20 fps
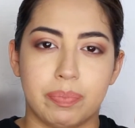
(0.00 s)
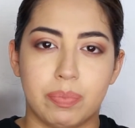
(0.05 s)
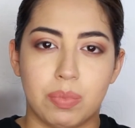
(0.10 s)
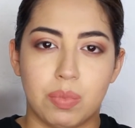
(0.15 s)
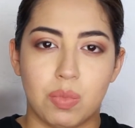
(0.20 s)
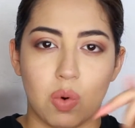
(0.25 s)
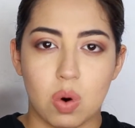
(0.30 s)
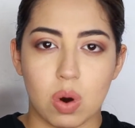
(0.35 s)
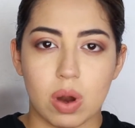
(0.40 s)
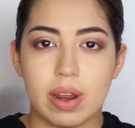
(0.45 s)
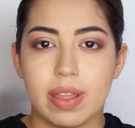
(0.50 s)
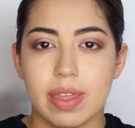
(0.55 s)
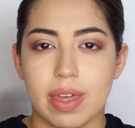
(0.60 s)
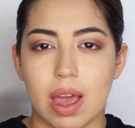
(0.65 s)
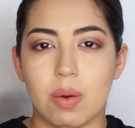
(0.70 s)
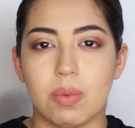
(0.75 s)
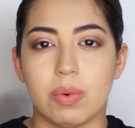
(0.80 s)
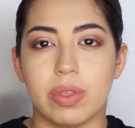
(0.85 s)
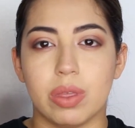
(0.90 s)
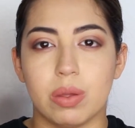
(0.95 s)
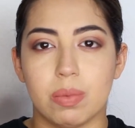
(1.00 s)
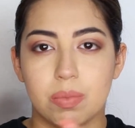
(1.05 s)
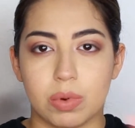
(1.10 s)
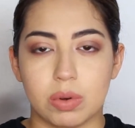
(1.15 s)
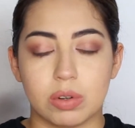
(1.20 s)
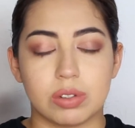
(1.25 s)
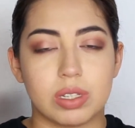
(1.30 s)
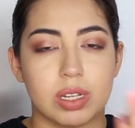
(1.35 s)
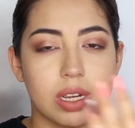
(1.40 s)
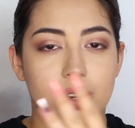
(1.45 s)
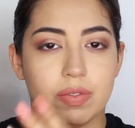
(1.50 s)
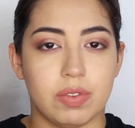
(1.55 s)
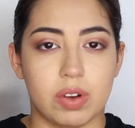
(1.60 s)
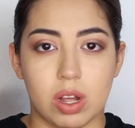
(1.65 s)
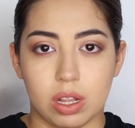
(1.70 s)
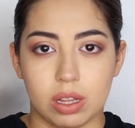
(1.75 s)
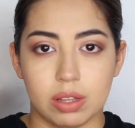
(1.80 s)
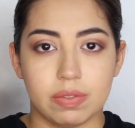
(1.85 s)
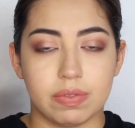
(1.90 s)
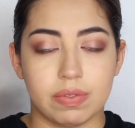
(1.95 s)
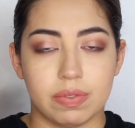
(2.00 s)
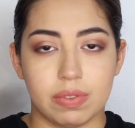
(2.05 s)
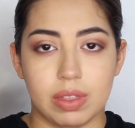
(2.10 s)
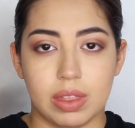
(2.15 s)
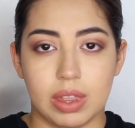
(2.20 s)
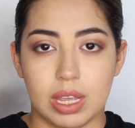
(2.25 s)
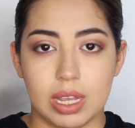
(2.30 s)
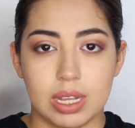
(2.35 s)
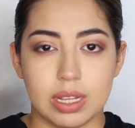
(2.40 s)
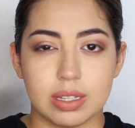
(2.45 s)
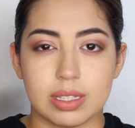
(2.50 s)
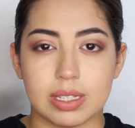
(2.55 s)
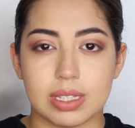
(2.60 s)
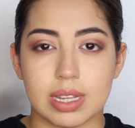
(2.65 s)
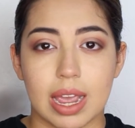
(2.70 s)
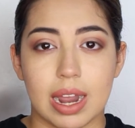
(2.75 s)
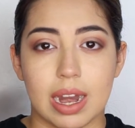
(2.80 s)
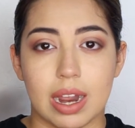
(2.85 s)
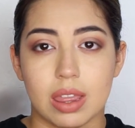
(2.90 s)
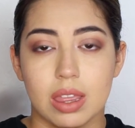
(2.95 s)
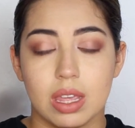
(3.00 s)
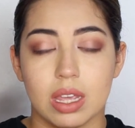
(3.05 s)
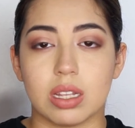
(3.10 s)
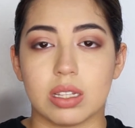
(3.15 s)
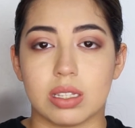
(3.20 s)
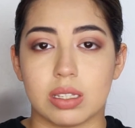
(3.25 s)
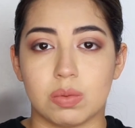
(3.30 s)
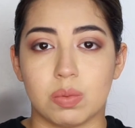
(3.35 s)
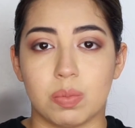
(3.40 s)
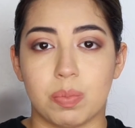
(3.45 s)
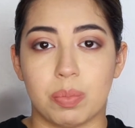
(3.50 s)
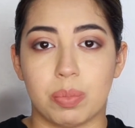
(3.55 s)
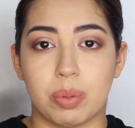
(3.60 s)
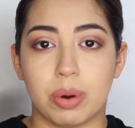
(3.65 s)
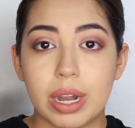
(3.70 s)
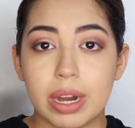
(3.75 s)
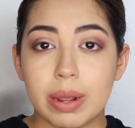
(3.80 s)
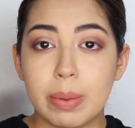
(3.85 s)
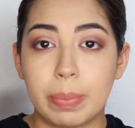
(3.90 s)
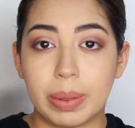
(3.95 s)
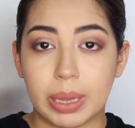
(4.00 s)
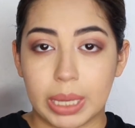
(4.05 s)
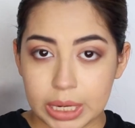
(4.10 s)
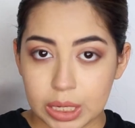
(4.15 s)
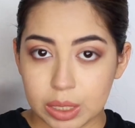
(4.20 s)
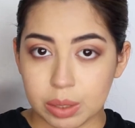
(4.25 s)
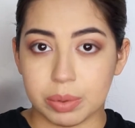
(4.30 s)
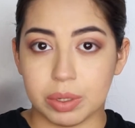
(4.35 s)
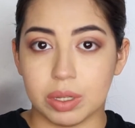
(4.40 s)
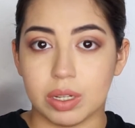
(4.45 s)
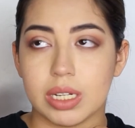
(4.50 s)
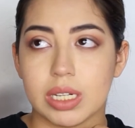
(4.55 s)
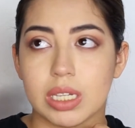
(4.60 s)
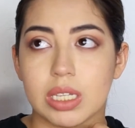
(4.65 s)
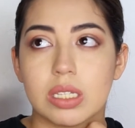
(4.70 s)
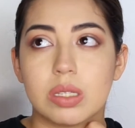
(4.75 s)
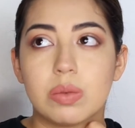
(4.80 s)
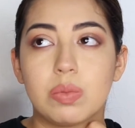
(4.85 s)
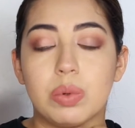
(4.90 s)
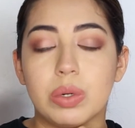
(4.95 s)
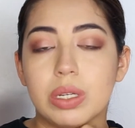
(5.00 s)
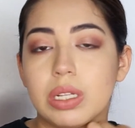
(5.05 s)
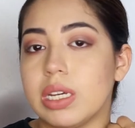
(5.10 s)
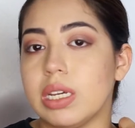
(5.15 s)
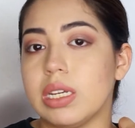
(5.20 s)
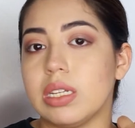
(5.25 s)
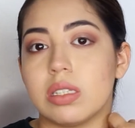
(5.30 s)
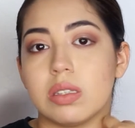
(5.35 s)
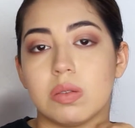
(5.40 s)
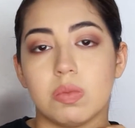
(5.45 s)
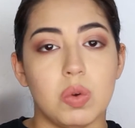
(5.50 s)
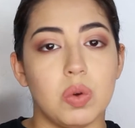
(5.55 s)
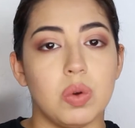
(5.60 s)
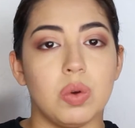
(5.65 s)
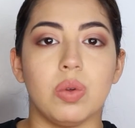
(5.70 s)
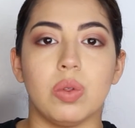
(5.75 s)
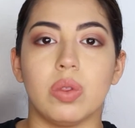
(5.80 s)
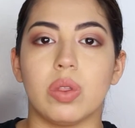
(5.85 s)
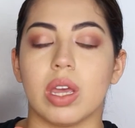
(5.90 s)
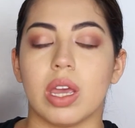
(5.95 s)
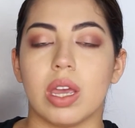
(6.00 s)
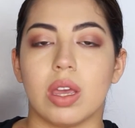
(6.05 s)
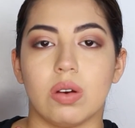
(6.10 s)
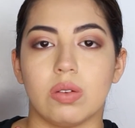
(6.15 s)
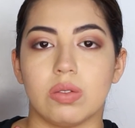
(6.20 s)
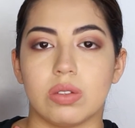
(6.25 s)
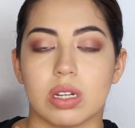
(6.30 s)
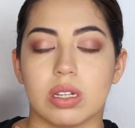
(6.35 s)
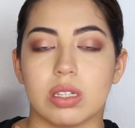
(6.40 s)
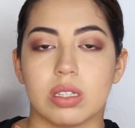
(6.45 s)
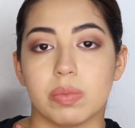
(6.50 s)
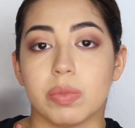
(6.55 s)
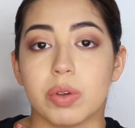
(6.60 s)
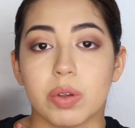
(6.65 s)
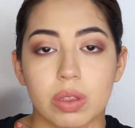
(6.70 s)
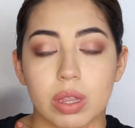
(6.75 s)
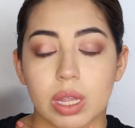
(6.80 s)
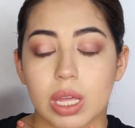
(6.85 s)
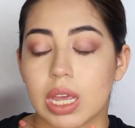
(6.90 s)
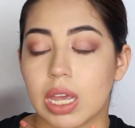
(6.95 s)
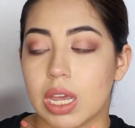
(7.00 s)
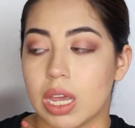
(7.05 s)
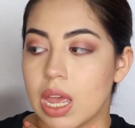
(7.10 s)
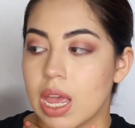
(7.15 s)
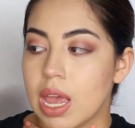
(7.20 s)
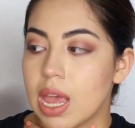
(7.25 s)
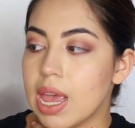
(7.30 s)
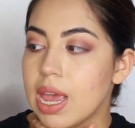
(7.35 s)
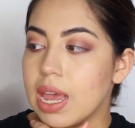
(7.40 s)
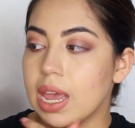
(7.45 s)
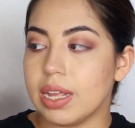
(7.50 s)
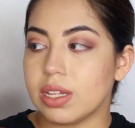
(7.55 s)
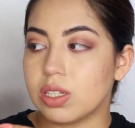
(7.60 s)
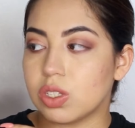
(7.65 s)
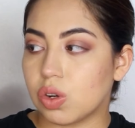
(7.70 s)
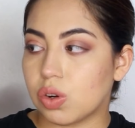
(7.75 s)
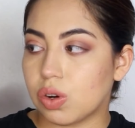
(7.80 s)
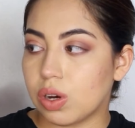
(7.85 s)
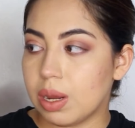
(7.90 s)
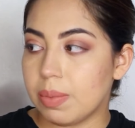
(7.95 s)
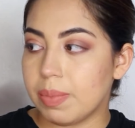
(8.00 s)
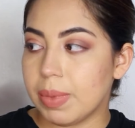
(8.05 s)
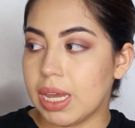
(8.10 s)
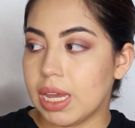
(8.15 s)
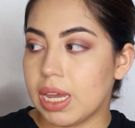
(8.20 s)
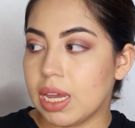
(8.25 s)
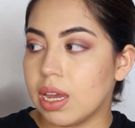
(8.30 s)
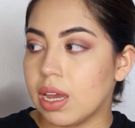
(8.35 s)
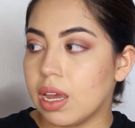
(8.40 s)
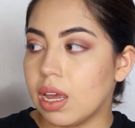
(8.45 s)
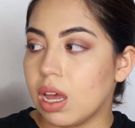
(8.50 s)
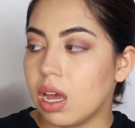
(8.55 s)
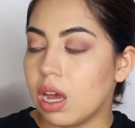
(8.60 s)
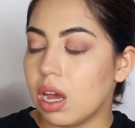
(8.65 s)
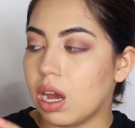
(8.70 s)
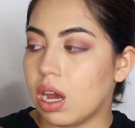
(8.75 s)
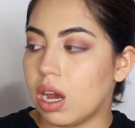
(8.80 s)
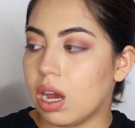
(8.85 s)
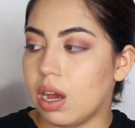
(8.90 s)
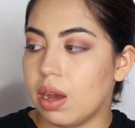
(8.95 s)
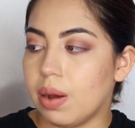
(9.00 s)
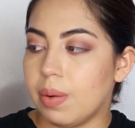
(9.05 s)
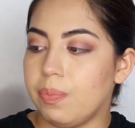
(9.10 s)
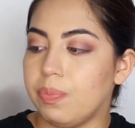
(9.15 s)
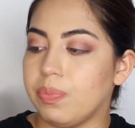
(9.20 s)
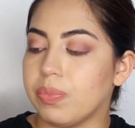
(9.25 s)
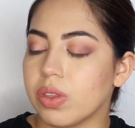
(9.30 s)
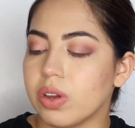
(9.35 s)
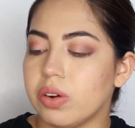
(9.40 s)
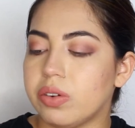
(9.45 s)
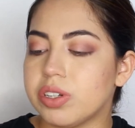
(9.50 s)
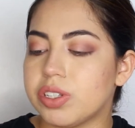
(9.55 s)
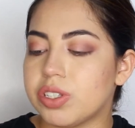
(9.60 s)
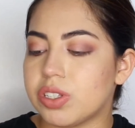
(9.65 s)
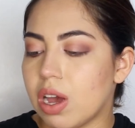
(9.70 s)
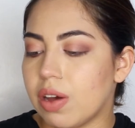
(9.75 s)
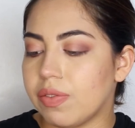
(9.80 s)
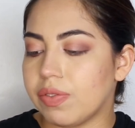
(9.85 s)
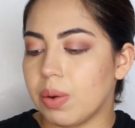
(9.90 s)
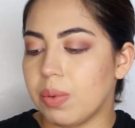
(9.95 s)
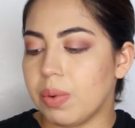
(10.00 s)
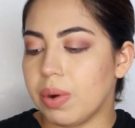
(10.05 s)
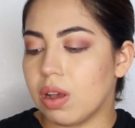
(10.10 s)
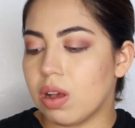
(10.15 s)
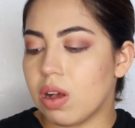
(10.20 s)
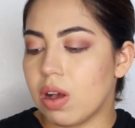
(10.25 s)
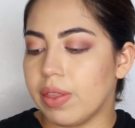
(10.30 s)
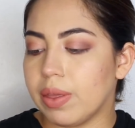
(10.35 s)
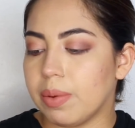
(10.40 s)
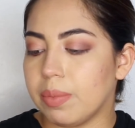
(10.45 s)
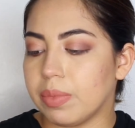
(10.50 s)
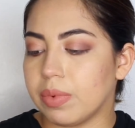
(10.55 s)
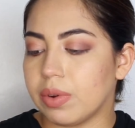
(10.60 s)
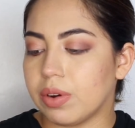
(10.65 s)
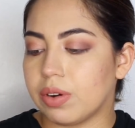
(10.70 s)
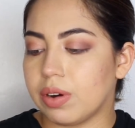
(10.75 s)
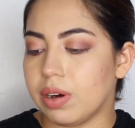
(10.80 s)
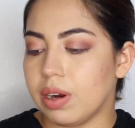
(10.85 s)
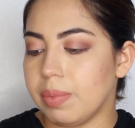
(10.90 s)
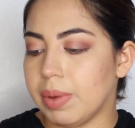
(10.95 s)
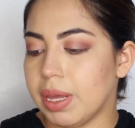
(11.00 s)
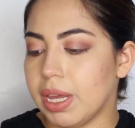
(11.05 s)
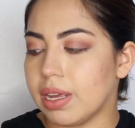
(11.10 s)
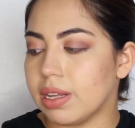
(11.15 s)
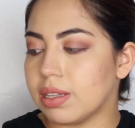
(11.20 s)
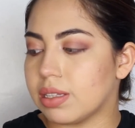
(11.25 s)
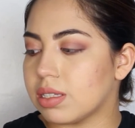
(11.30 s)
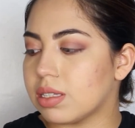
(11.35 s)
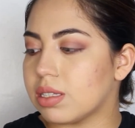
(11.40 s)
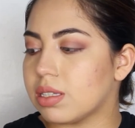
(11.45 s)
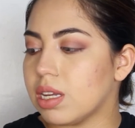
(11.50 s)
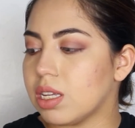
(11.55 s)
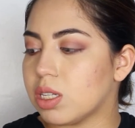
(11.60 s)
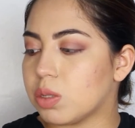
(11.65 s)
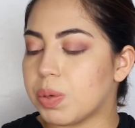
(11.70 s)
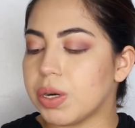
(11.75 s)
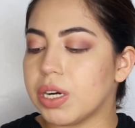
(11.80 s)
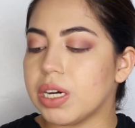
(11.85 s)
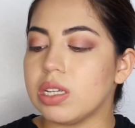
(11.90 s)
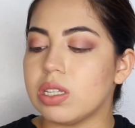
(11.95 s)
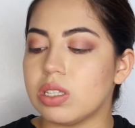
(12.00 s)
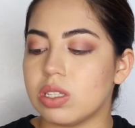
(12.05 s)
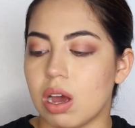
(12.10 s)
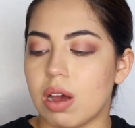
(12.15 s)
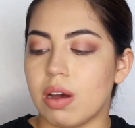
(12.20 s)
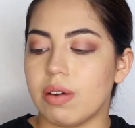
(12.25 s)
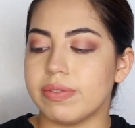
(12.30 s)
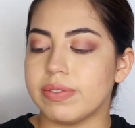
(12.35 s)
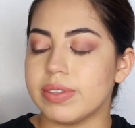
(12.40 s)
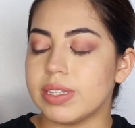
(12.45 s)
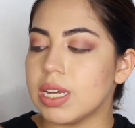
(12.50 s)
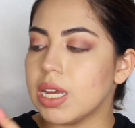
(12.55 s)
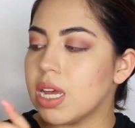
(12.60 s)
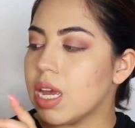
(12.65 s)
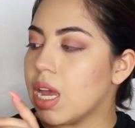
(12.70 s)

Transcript: worn that one the most out of all of these, and I think it's pretty blendable. It's really smooth. It goes on smoothly. It's creamy, or soft. I wouldn't call them creamy. It's pretty soft.